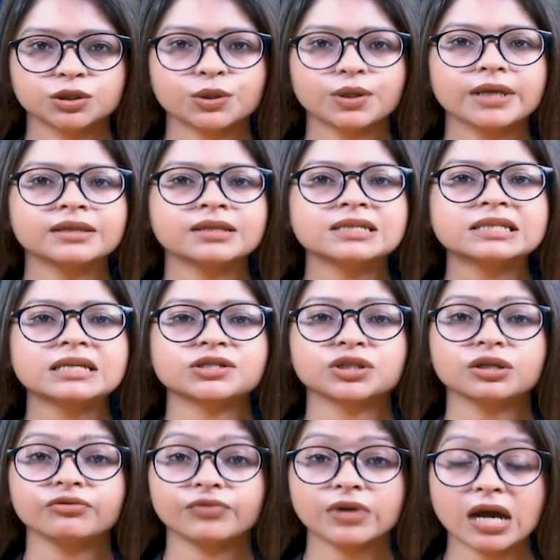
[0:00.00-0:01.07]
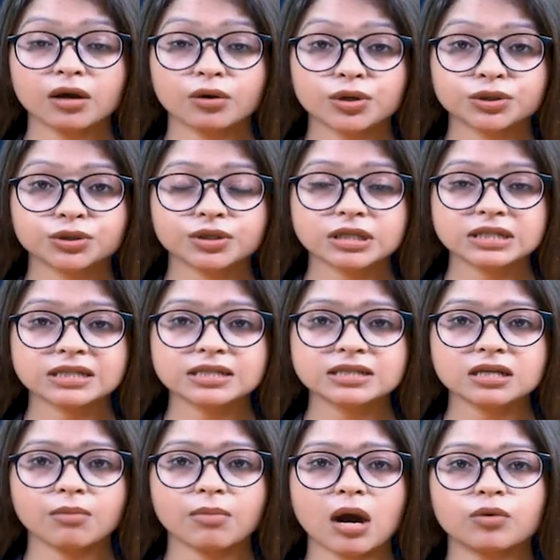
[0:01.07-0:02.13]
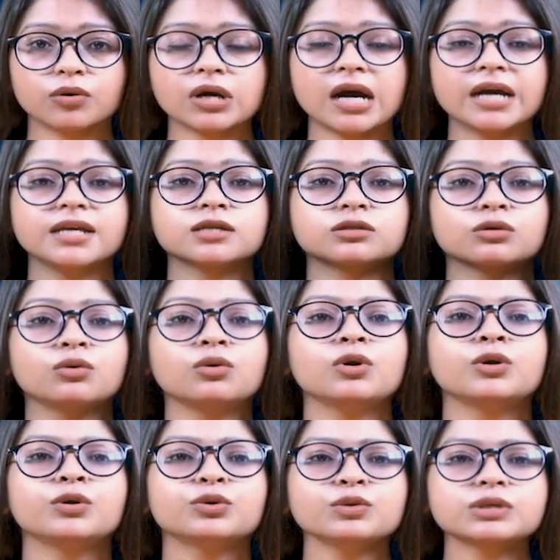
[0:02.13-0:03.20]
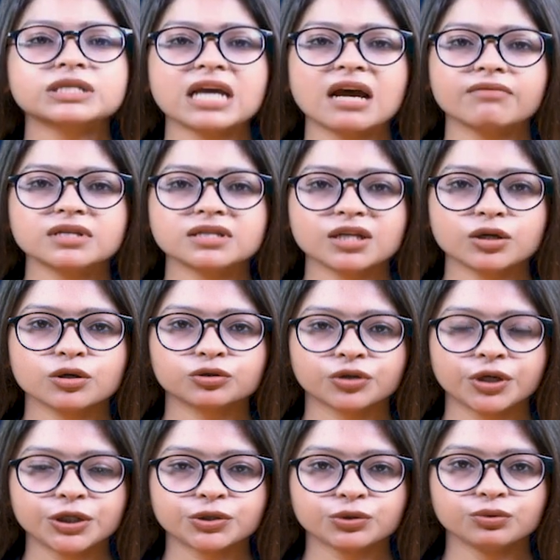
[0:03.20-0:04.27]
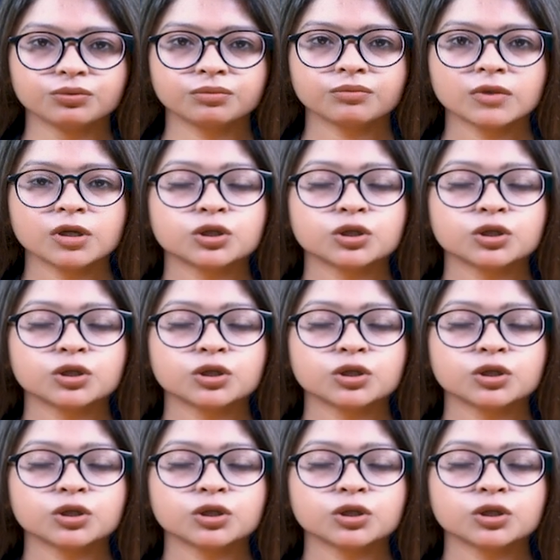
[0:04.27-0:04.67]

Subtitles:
Today in this session, we are going to discuss about ISO 27032,